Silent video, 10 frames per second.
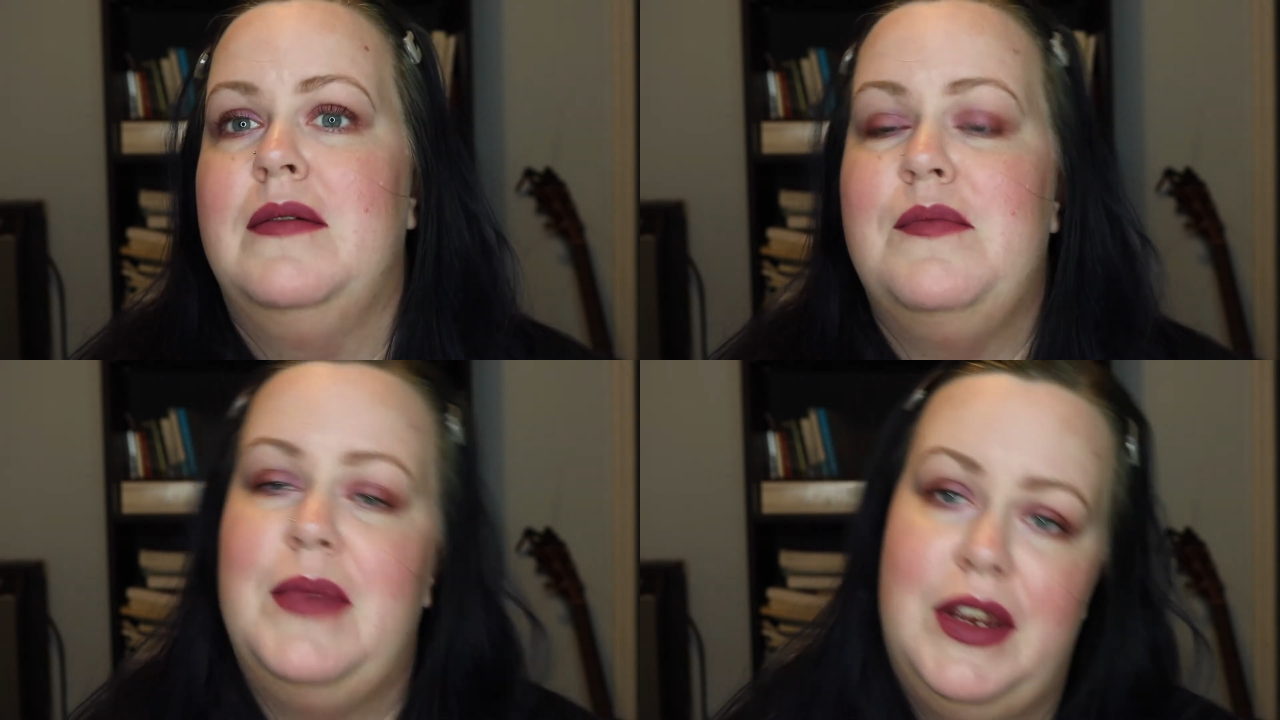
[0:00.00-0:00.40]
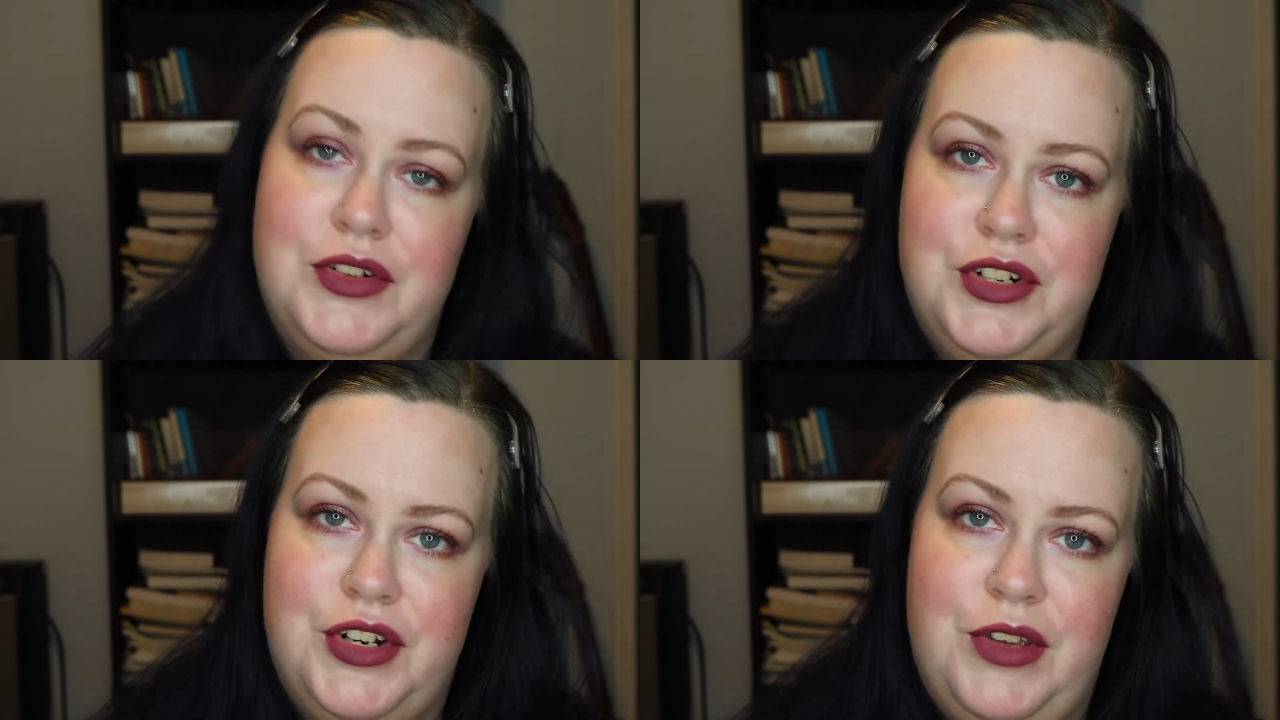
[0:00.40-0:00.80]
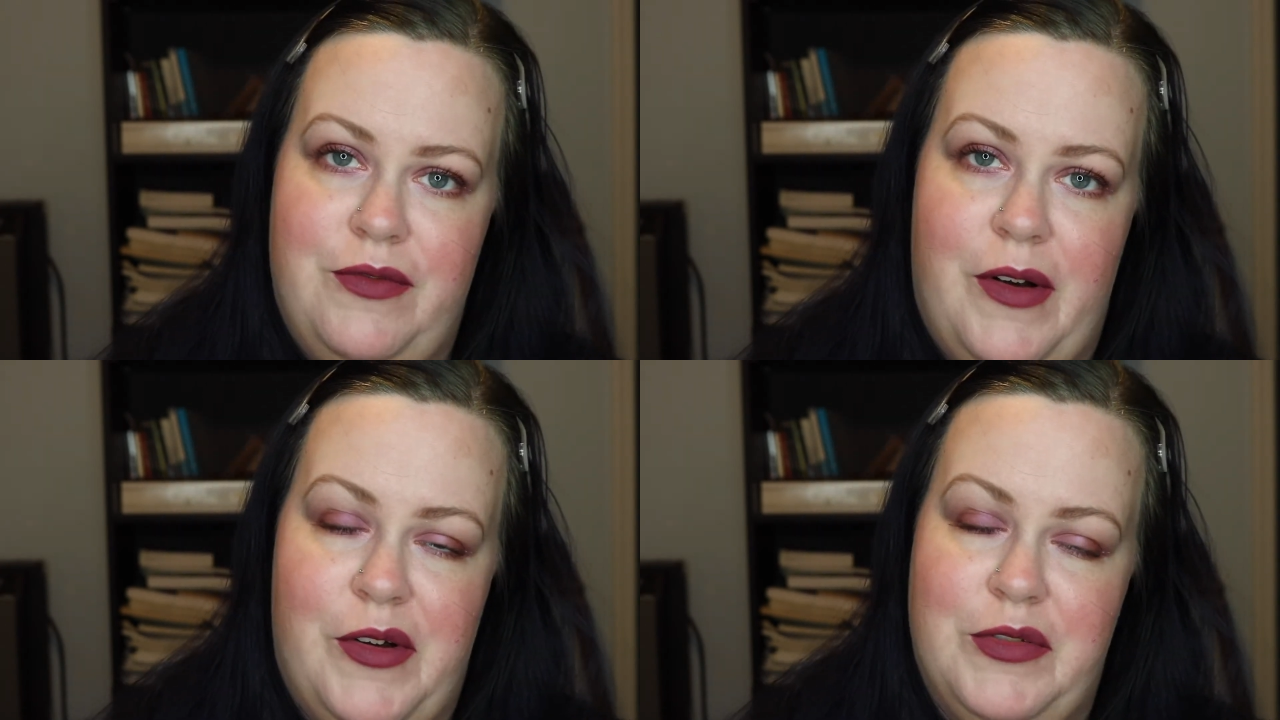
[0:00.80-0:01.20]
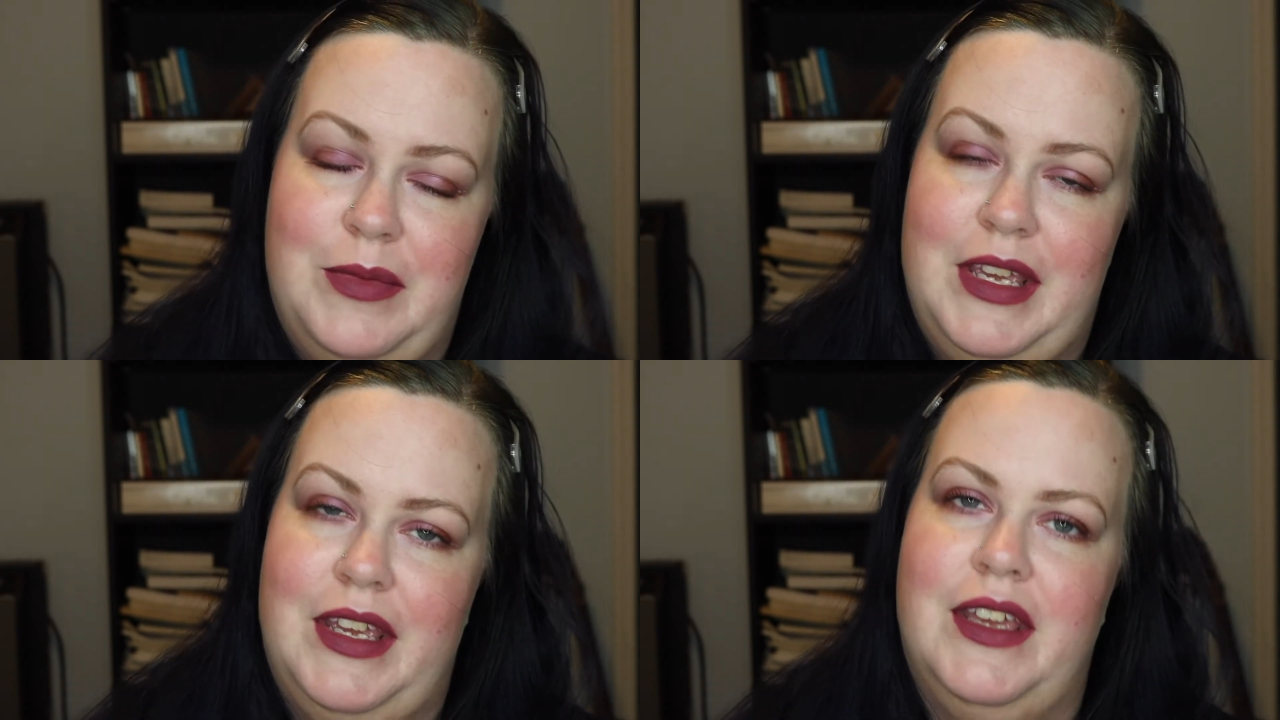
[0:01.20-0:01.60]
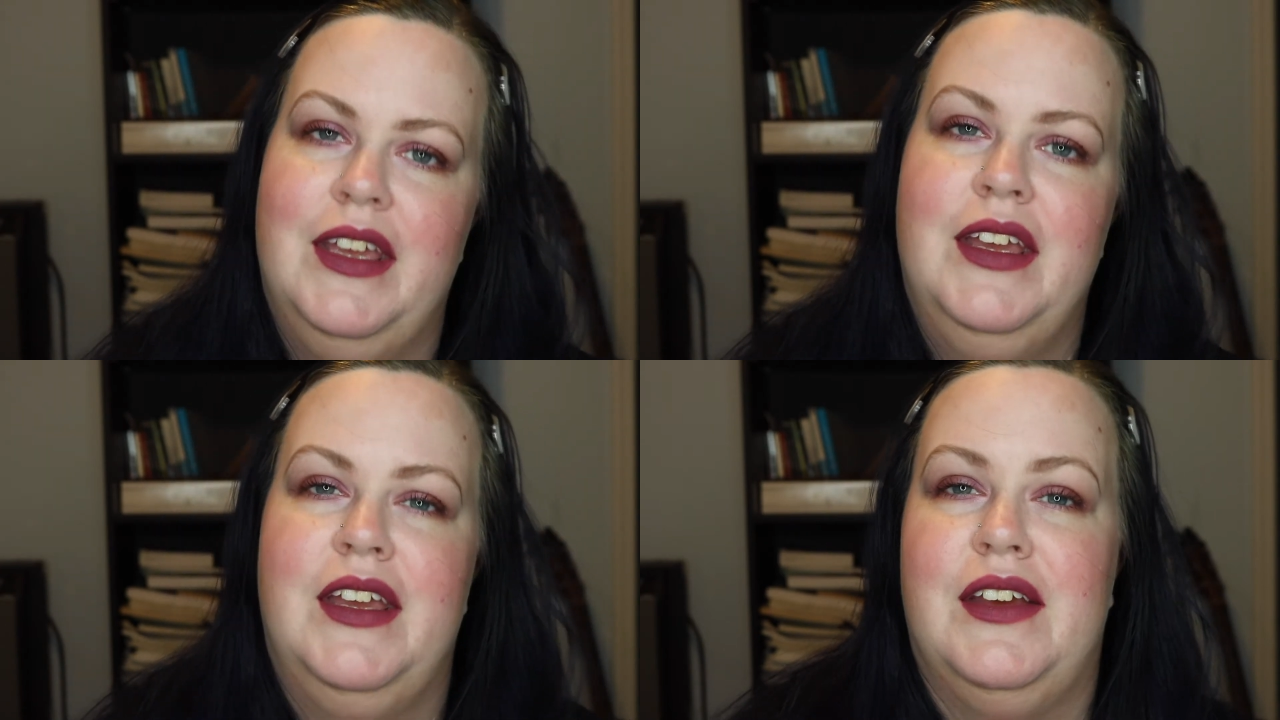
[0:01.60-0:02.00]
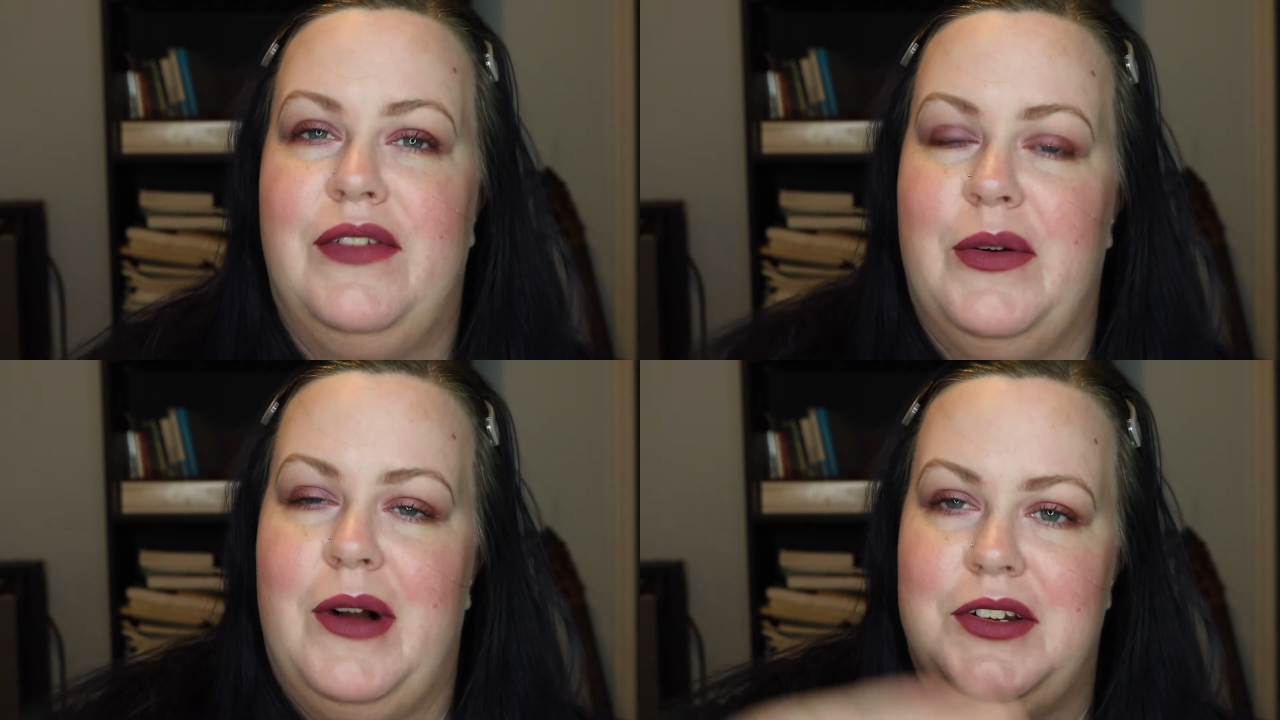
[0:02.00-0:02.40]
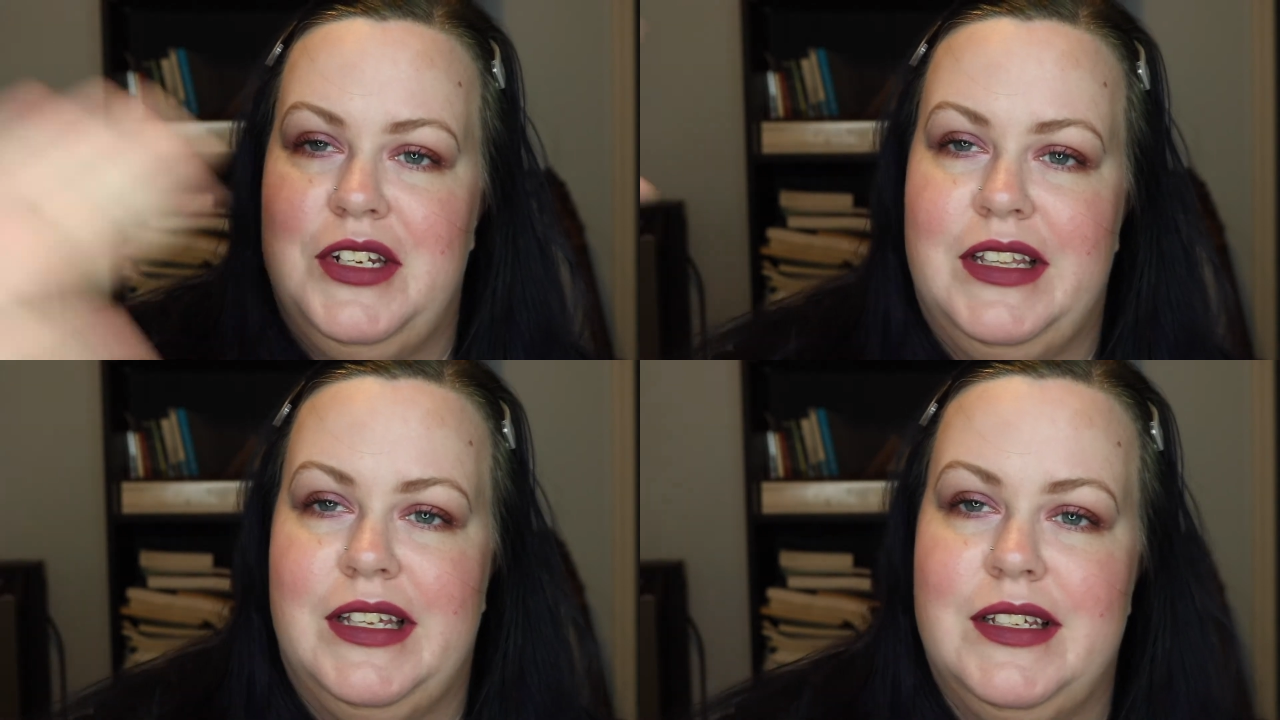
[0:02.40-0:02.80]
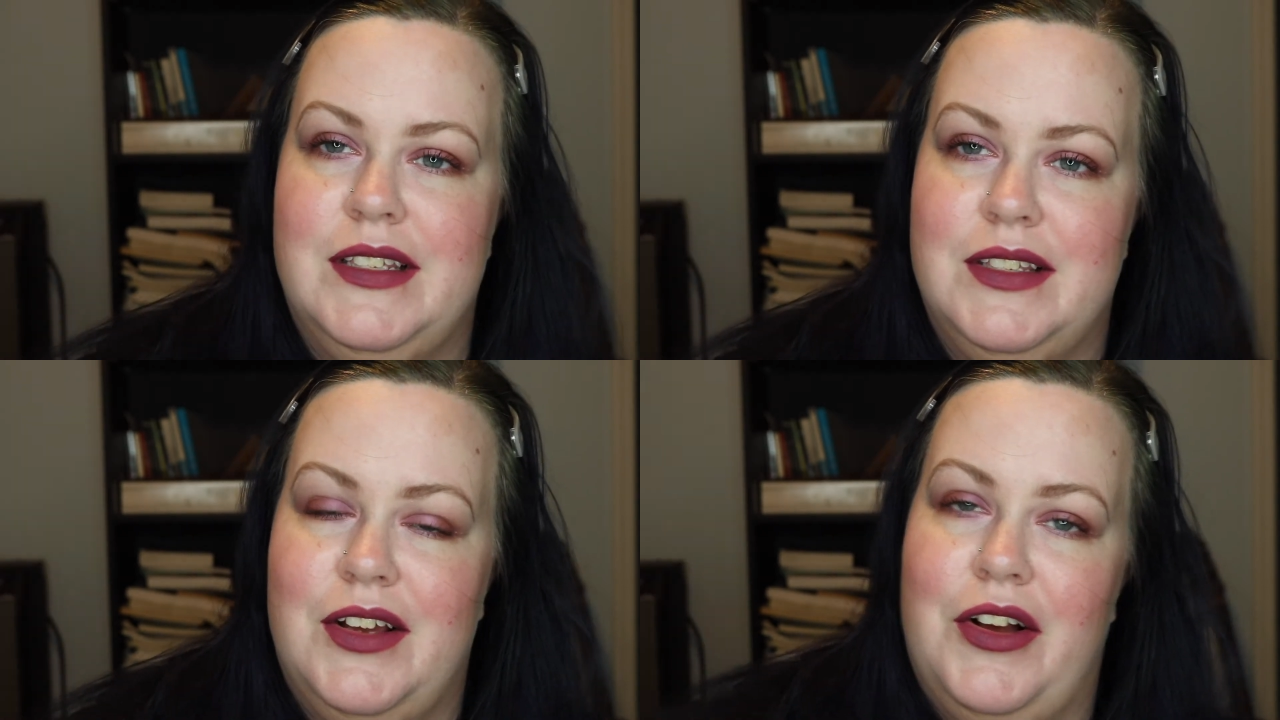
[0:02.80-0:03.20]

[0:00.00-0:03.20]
make sure you follow me if you're watching this